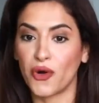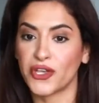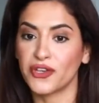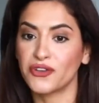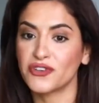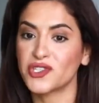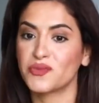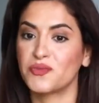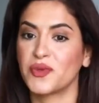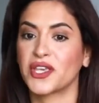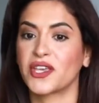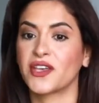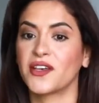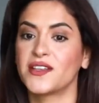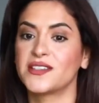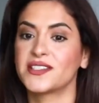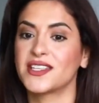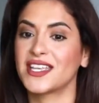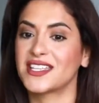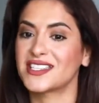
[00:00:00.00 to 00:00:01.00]
oils
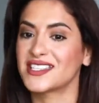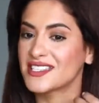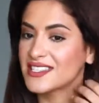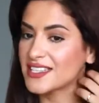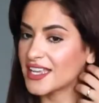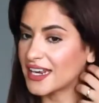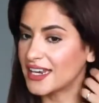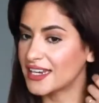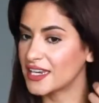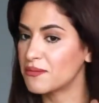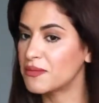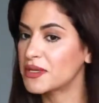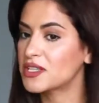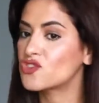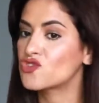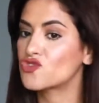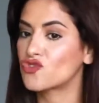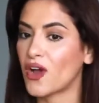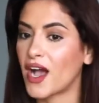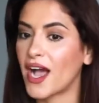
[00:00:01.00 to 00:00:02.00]
because it's a little
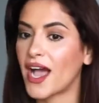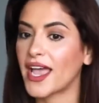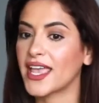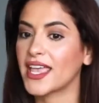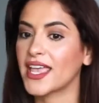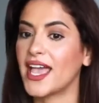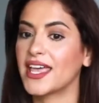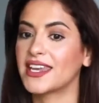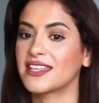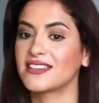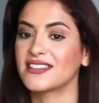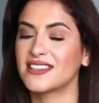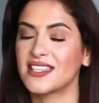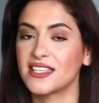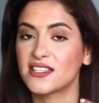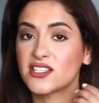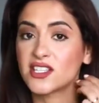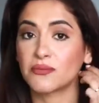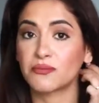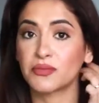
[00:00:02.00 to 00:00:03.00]
bit dry and it
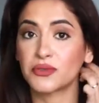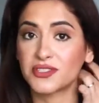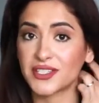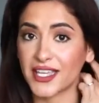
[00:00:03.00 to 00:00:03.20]
needs some